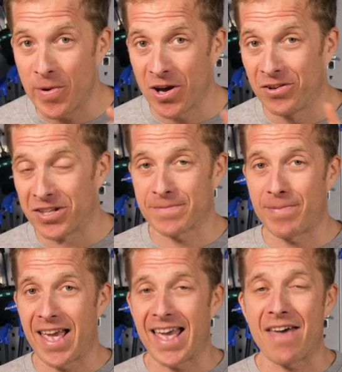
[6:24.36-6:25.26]
be on
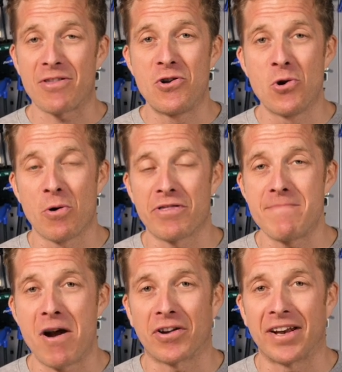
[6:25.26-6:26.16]
display at the North
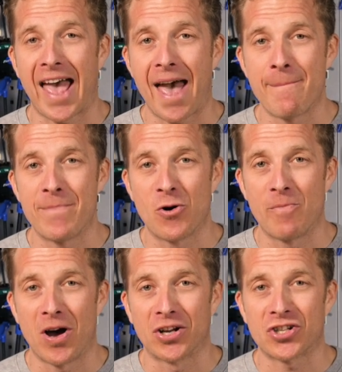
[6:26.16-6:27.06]
American
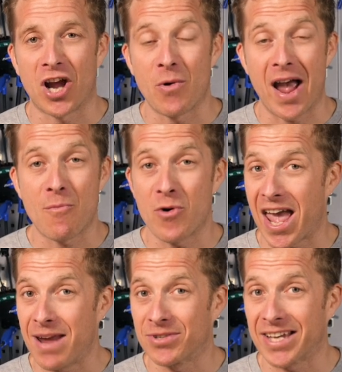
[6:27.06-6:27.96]
Hand-Built Bike Show and we
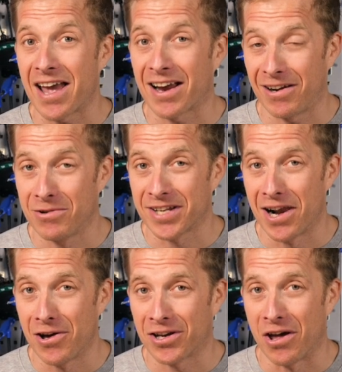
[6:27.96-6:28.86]
aim to get a closer
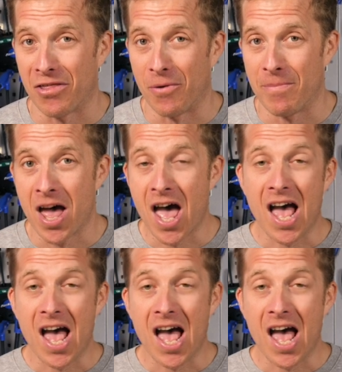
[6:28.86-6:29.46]
look at them.